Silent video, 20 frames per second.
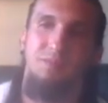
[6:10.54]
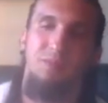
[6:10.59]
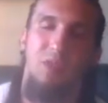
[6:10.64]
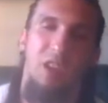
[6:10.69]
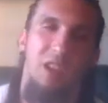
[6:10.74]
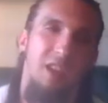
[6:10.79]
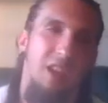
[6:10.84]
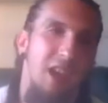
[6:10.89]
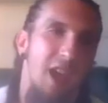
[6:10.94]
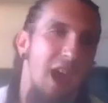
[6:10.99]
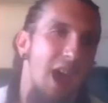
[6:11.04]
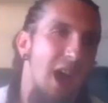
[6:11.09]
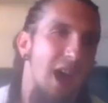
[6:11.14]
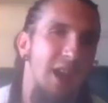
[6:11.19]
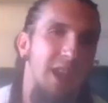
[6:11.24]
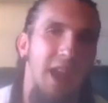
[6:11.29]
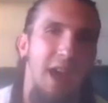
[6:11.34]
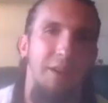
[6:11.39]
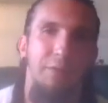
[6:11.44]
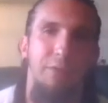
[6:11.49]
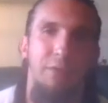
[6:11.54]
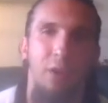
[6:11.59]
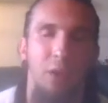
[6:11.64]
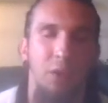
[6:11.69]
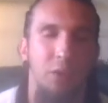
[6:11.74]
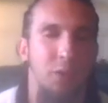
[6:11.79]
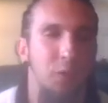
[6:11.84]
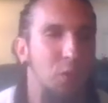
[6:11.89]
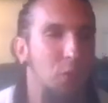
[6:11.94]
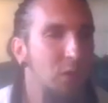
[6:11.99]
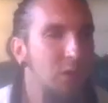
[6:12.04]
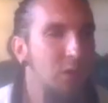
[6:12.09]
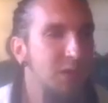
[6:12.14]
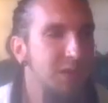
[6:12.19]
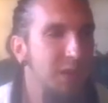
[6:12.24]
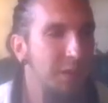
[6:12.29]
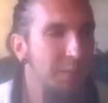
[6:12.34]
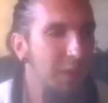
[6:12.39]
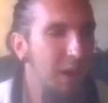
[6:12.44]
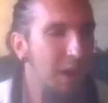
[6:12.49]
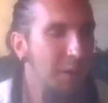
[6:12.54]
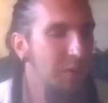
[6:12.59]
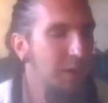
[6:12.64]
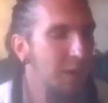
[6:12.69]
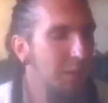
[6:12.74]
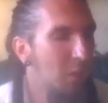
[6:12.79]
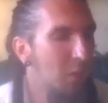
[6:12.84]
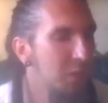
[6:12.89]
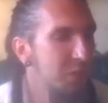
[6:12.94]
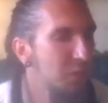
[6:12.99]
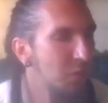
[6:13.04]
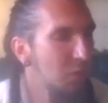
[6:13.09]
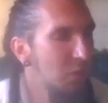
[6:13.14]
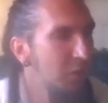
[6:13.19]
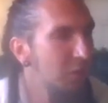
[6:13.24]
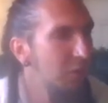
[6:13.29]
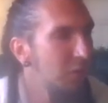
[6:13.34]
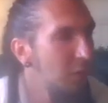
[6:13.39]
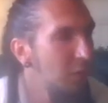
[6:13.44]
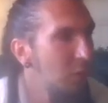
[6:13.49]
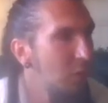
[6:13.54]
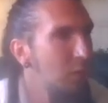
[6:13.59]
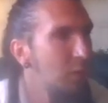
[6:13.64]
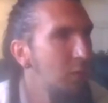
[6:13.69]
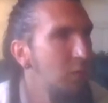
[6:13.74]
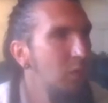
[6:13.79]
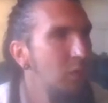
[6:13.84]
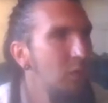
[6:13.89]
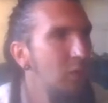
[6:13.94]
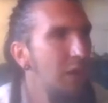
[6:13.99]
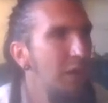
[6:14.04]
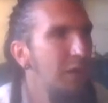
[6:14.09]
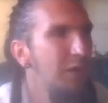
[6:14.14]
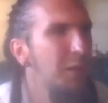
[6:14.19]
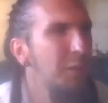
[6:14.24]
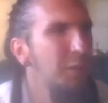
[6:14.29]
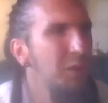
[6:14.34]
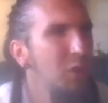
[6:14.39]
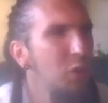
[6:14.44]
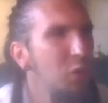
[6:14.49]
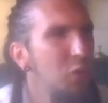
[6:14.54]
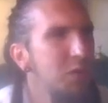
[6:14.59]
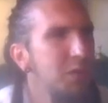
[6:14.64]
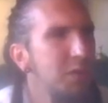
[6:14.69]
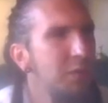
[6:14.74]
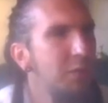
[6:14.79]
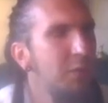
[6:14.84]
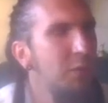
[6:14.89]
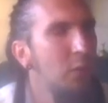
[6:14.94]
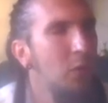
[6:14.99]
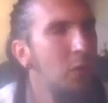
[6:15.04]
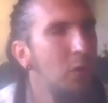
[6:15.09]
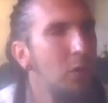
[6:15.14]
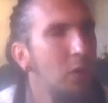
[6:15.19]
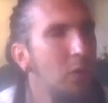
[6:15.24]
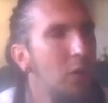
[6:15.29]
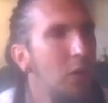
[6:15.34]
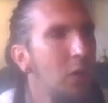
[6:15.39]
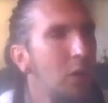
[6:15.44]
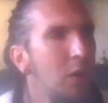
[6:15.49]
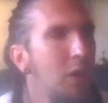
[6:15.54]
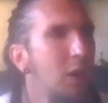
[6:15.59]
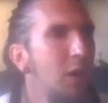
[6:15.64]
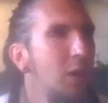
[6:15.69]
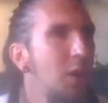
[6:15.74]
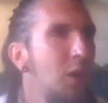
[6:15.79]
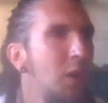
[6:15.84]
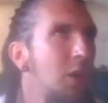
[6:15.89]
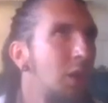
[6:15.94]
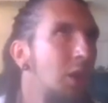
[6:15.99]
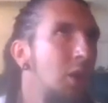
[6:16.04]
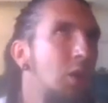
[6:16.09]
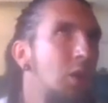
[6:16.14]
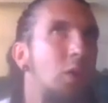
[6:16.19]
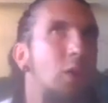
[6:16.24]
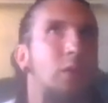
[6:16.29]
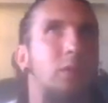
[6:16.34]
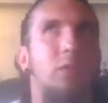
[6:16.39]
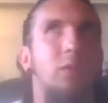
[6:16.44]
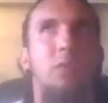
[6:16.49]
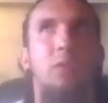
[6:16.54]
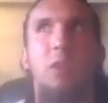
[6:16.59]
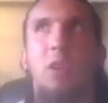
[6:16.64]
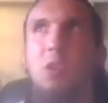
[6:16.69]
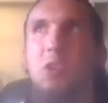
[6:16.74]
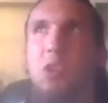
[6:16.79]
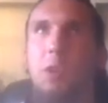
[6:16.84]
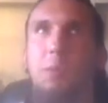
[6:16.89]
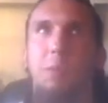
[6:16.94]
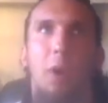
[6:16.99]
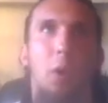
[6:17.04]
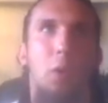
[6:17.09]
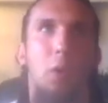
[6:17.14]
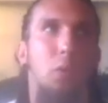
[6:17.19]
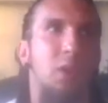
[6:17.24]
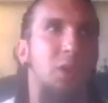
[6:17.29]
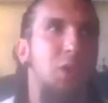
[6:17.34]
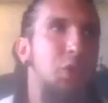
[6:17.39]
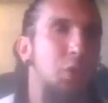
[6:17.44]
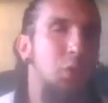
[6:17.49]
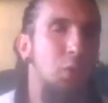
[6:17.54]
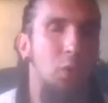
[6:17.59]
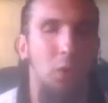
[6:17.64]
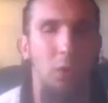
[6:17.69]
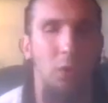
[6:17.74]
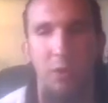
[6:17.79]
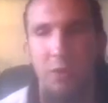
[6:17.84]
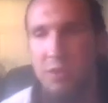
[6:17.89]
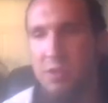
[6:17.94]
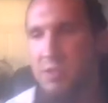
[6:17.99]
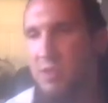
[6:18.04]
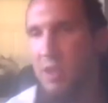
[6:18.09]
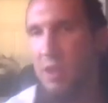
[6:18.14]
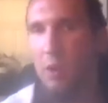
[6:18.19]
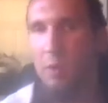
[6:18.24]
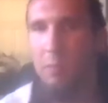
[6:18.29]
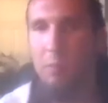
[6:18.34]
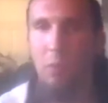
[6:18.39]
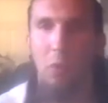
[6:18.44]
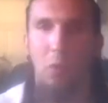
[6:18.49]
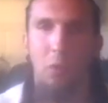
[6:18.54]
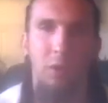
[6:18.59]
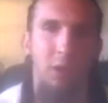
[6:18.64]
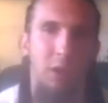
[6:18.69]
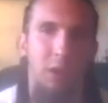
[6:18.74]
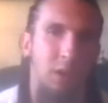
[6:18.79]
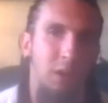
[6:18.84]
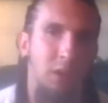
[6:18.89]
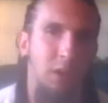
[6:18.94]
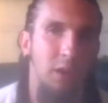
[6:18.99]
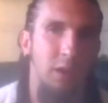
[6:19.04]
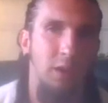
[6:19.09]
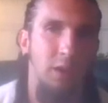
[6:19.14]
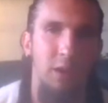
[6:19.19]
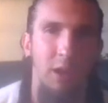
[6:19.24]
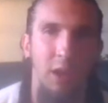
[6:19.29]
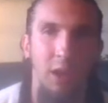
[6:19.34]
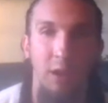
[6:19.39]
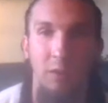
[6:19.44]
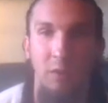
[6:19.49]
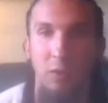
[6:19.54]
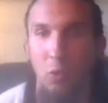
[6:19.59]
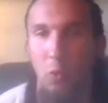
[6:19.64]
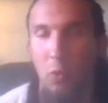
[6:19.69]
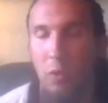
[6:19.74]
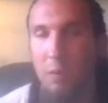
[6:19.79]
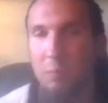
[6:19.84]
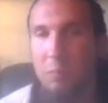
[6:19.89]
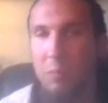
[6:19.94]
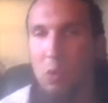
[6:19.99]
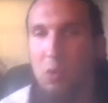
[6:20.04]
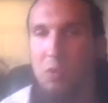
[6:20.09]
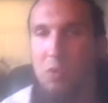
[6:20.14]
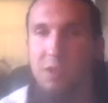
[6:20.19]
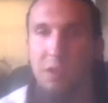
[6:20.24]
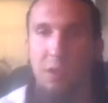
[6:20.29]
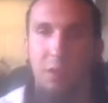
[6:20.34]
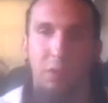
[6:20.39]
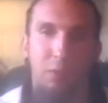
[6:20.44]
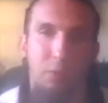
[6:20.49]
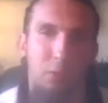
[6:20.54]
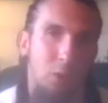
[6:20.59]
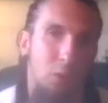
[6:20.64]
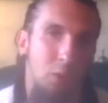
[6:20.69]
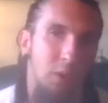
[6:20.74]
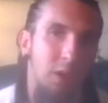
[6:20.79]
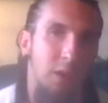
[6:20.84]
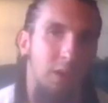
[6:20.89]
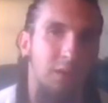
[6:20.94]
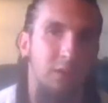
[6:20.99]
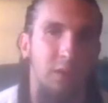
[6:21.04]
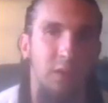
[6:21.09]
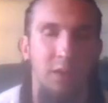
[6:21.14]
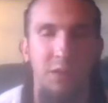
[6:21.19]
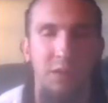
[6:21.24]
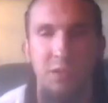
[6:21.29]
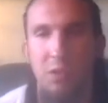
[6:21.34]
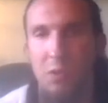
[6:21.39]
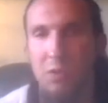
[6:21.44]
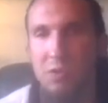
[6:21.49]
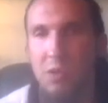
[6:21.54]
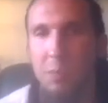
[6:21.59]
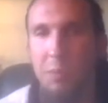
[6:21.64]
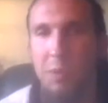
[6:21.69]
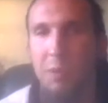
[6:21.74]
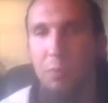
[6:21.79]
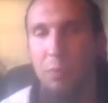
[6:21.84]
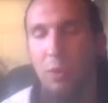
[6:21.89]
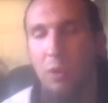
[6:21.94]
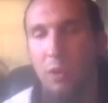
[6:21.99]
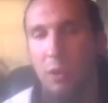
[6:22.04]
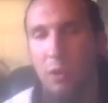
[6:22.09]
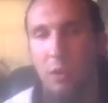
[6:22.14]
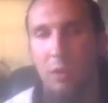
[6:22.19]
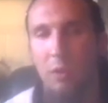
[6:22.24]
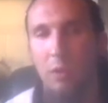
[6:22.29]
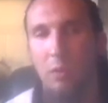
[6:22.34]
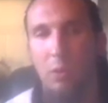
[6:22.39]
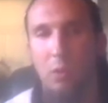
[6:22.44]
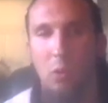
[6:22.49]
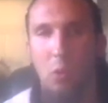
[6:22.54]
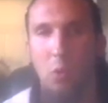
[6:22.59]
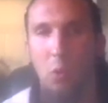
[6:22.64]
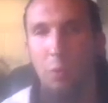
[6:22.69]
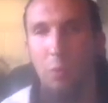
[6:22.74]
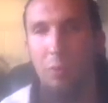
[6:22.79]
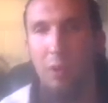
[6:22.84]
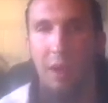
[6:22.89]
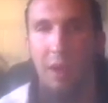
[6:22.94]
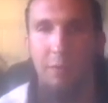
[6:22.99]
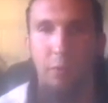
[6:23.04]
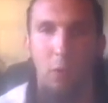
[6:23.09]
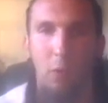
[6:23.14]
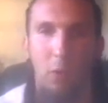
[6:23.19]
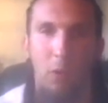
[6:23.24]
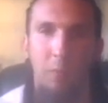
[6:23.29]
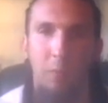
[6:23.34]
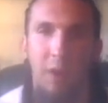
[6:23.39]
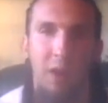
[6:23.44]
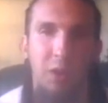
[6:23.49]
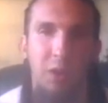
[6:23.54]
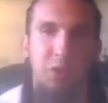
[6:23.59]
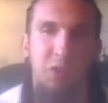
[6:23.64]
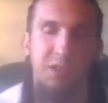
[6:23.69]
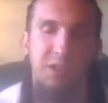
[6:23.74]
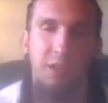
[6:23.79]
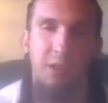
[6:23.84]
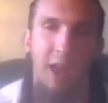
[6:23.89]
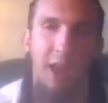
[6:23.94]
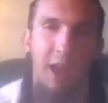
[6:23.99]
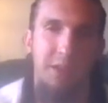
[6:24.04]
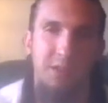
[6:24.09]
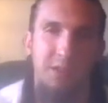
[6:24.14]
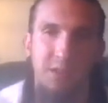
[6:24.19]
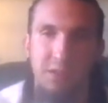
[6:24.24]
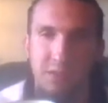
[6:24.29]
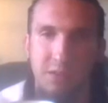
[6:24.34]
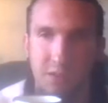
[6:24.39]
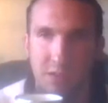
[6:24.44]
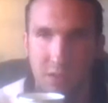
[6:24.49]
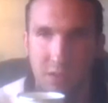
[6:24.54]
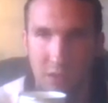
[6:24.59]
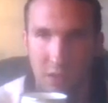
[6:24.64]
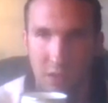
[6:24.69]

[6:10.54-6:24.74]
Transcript: Yeah, and have fun too, because I'm. I mean, I'm also going to. I think I'm going to use it for teaching about ritual and ceremony and and doing music through it and so it's going to be a pretty cool platform not just classes